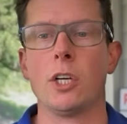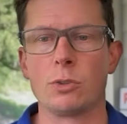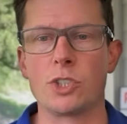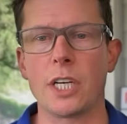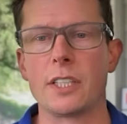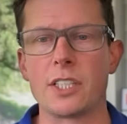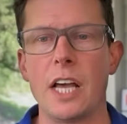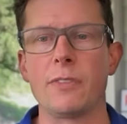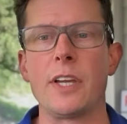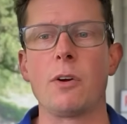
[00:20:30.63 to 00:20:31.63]
So check this
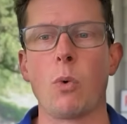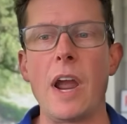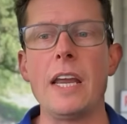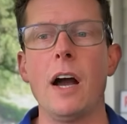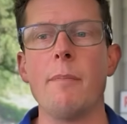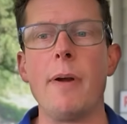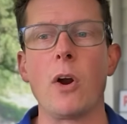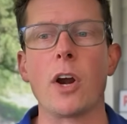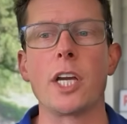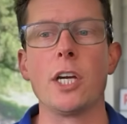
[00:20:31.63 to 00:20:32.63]
out. The Great
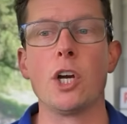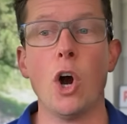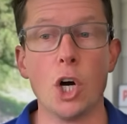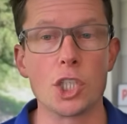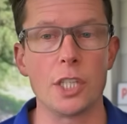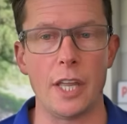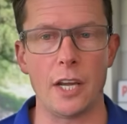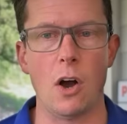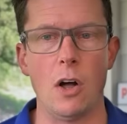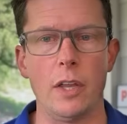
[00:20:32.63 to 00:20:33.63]
American Cushion, they
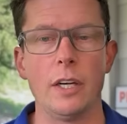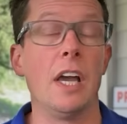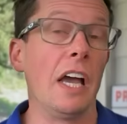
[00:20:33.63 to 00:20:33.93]
call it.